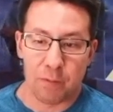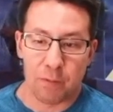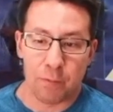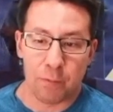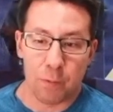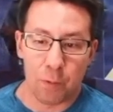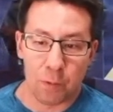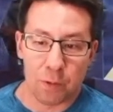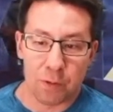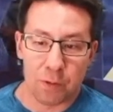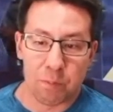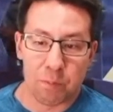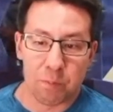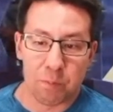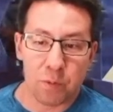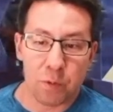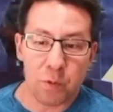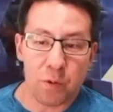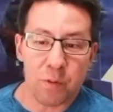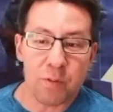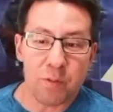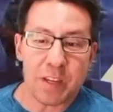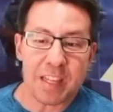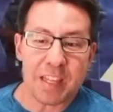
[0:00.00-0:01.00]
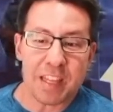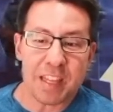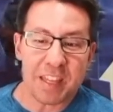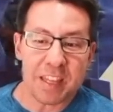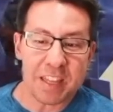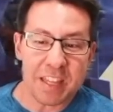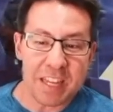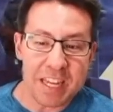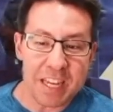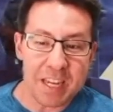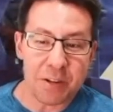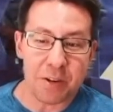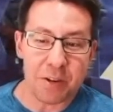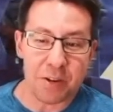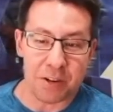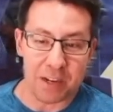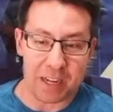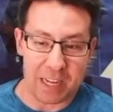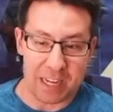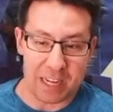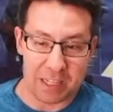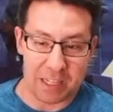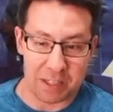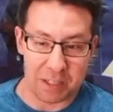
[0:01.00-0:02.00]
for wow. the movie theater
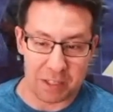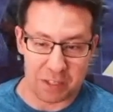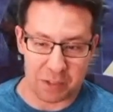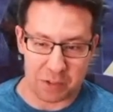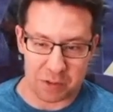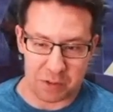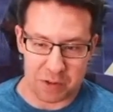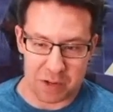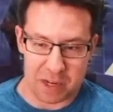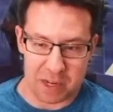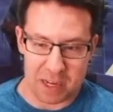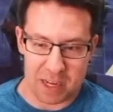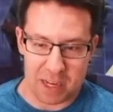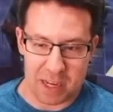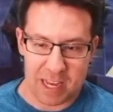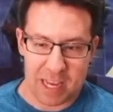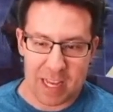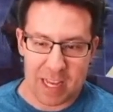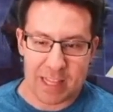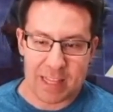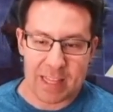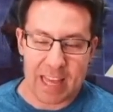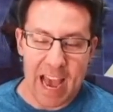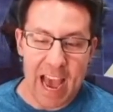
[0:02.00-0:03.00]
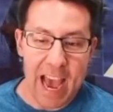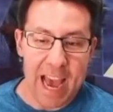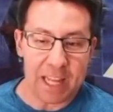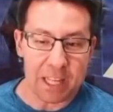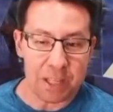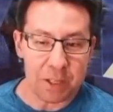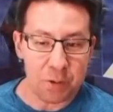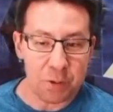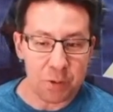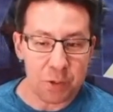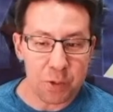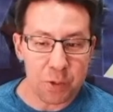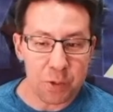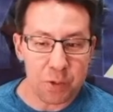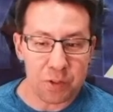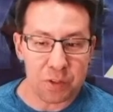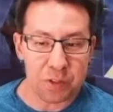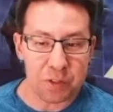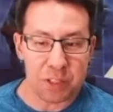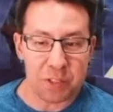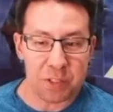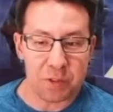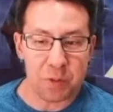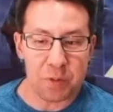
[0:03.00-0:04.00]
industry. That you
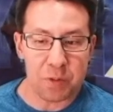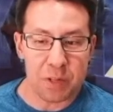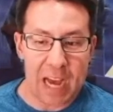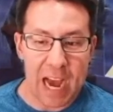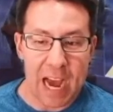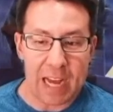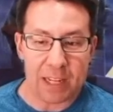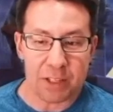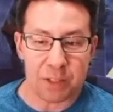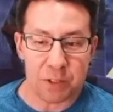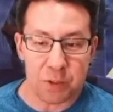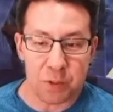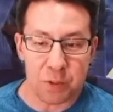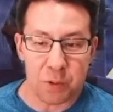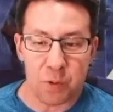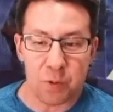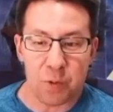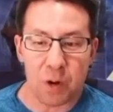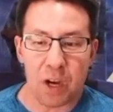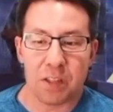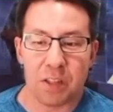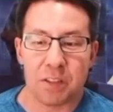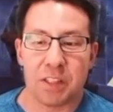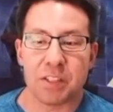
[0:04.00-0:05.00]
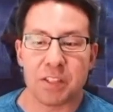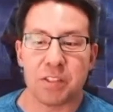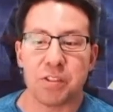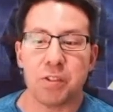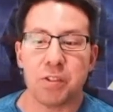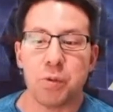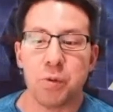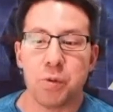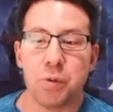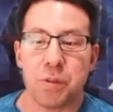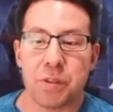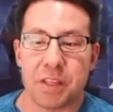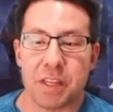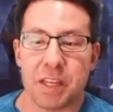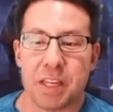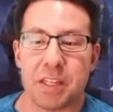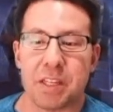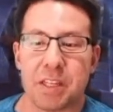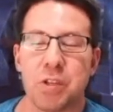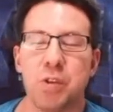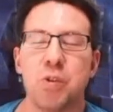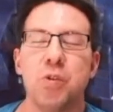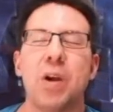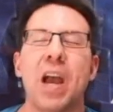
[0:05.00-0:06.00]
usually do not do wow. unless you think
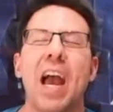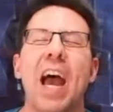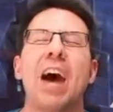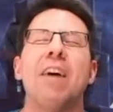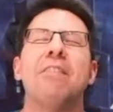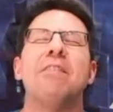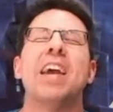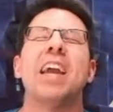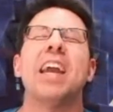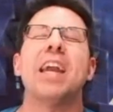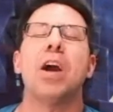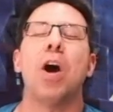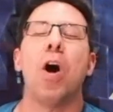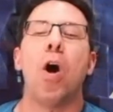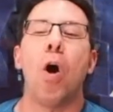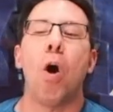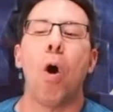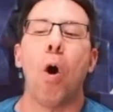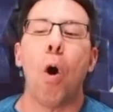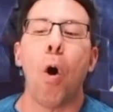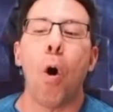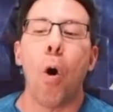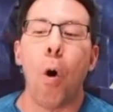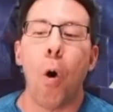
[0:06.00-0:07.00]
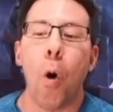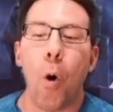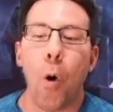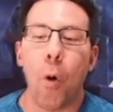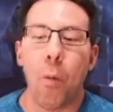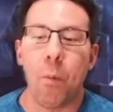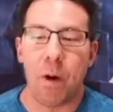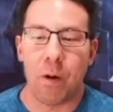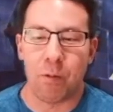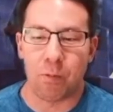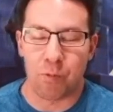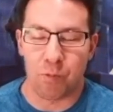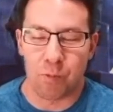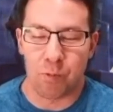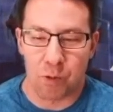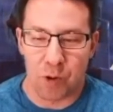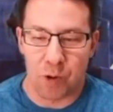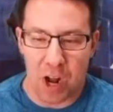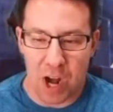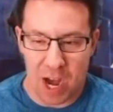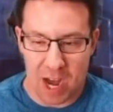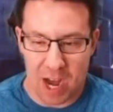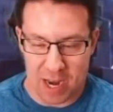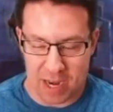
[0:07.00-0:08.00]
you have a home
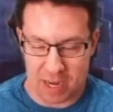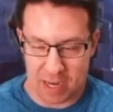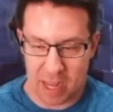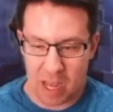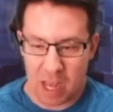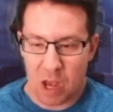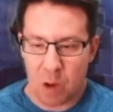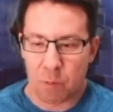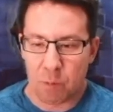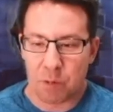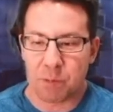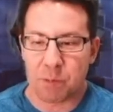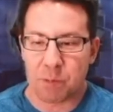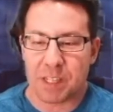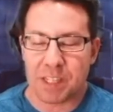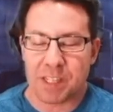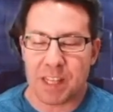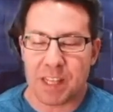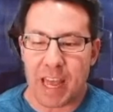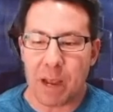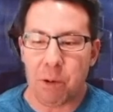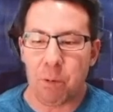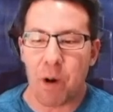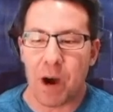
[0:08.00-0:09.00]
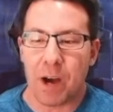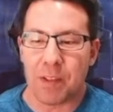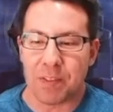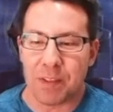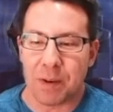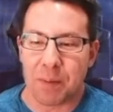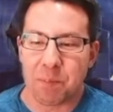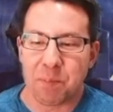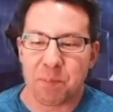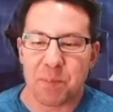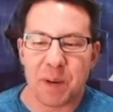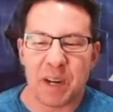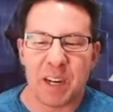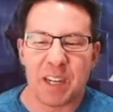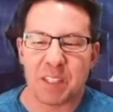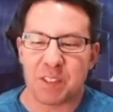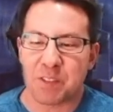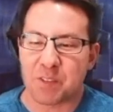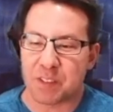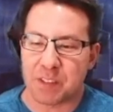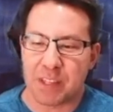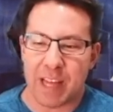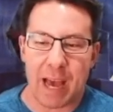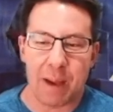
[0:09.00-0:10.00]
run, which means they want the
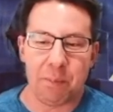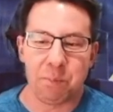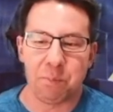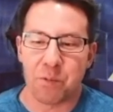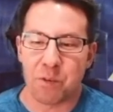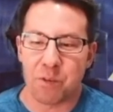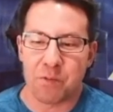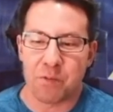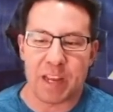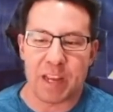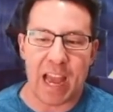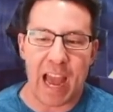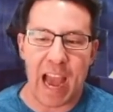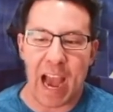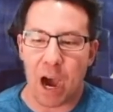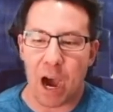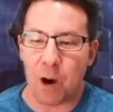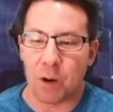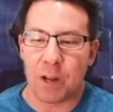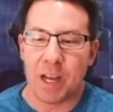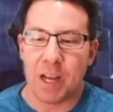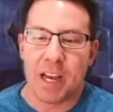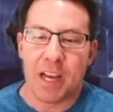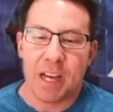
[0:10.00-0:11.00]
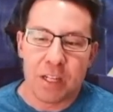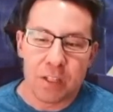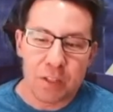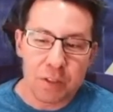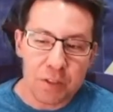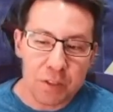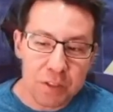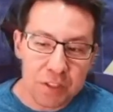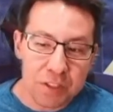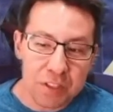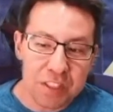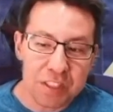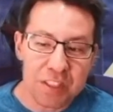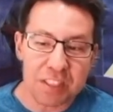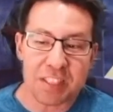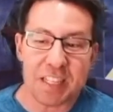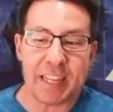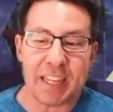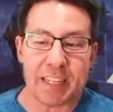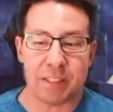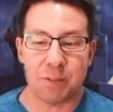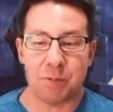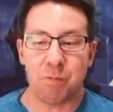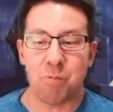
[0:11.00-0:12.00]
buzz for that movie out
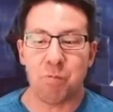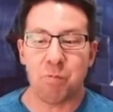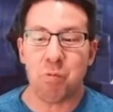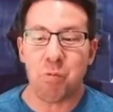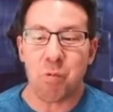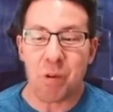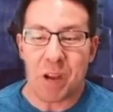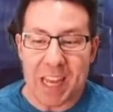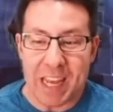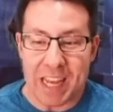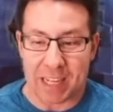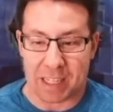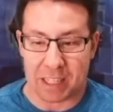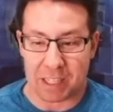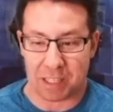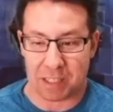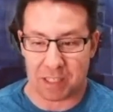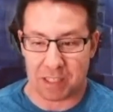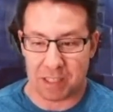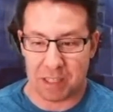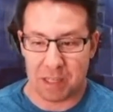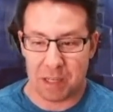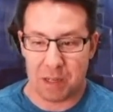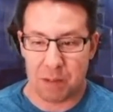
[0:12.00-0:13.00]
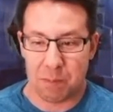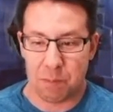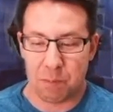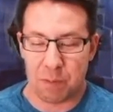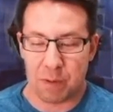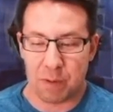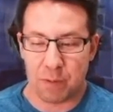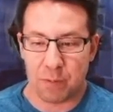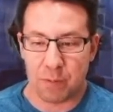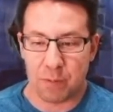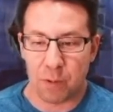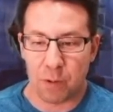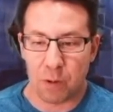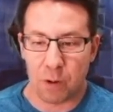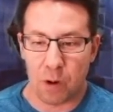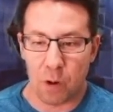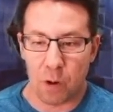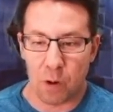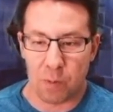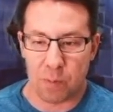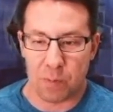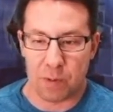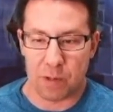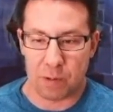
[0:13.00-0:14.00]
six weeks before
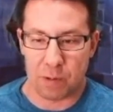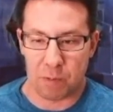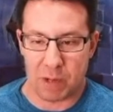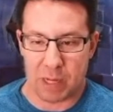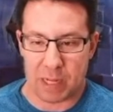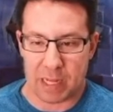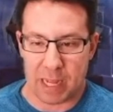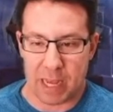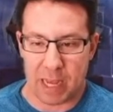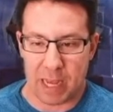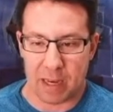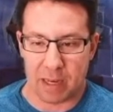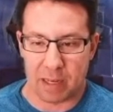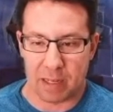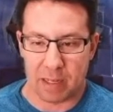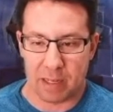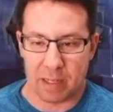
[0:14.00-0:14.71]
opening weekend.